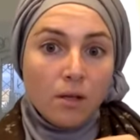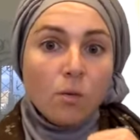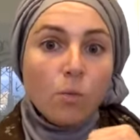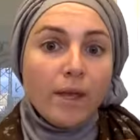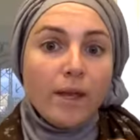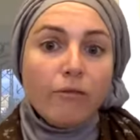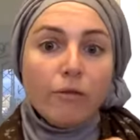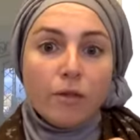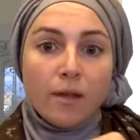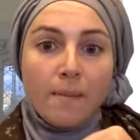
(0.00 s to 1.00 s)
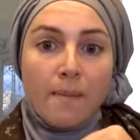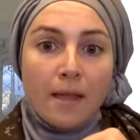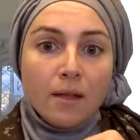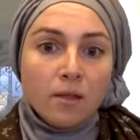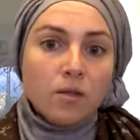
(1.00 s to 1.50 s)
waiting for the
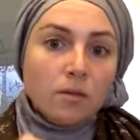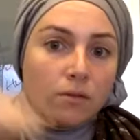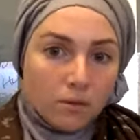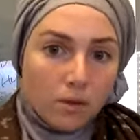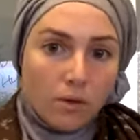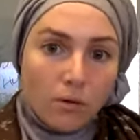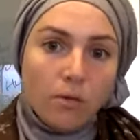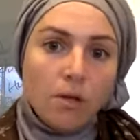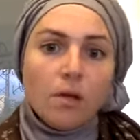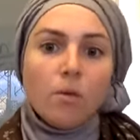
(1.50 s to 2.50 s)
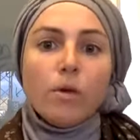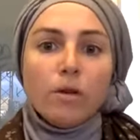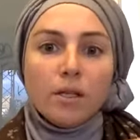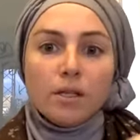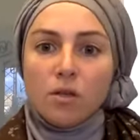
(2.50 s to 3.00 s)
command, you know,
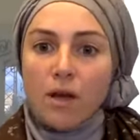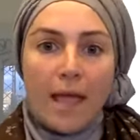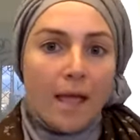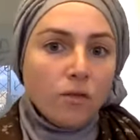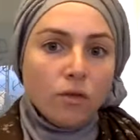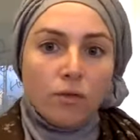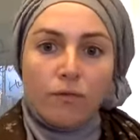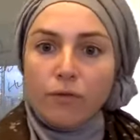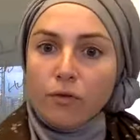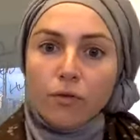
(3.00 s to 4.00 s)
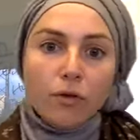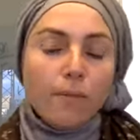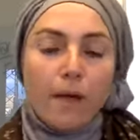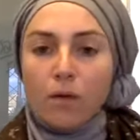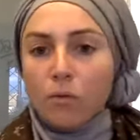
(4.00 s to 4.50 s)
whether it's your hand or your foot or your
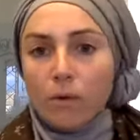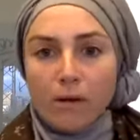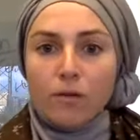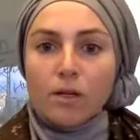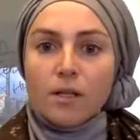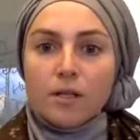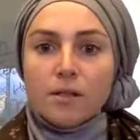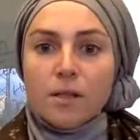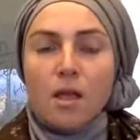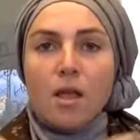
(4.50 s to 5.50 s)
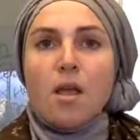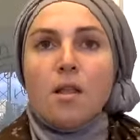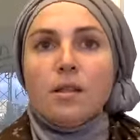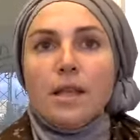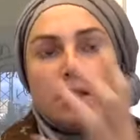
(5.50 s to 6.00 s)
back or whatever it is.
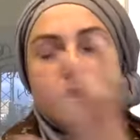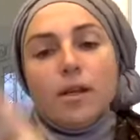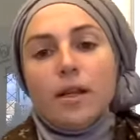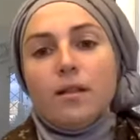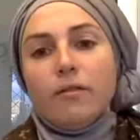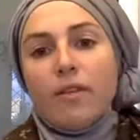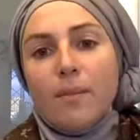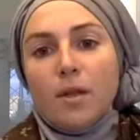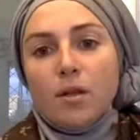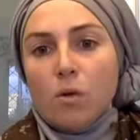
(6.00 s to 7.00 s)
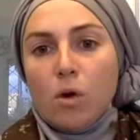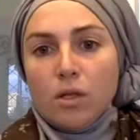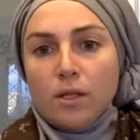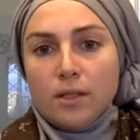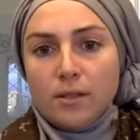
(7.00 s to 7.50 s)
Let's look at the feminine
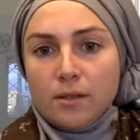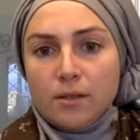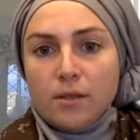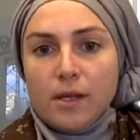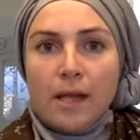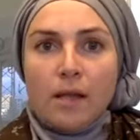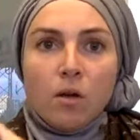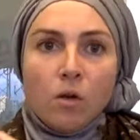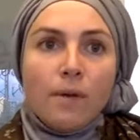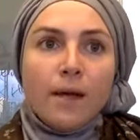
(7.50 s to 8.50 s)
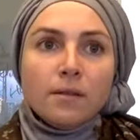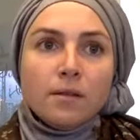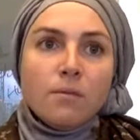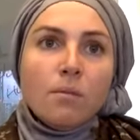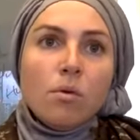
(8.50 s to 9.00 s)
qualities. Again, going back to
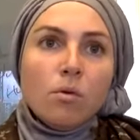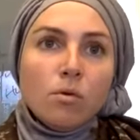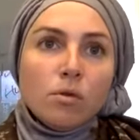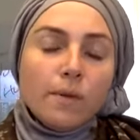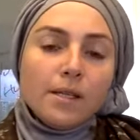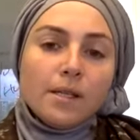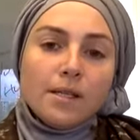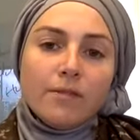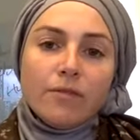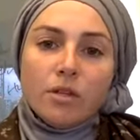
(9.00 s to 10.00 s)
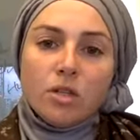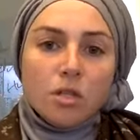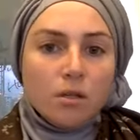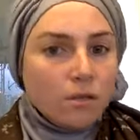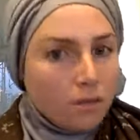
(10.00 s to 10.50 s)
the most basic
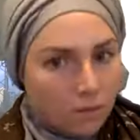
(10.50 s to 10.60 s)
definition,